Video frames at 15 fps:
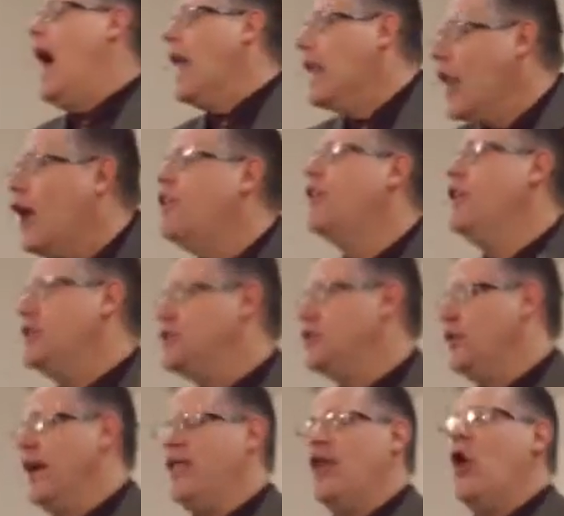I love
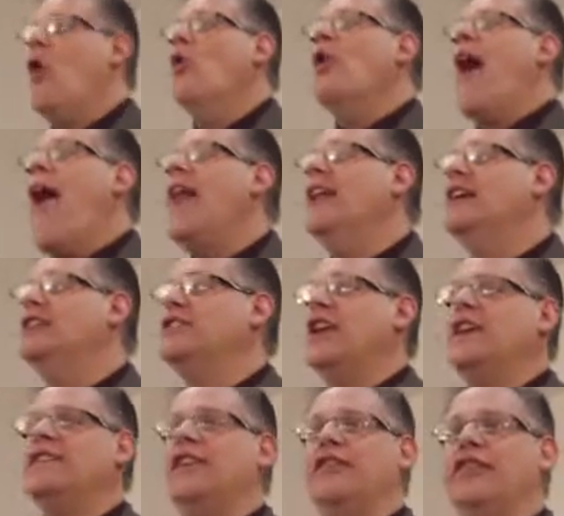history, and the old adage
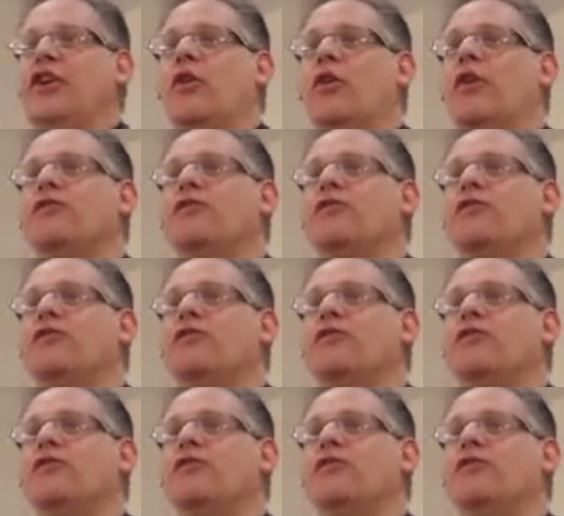says that if you don't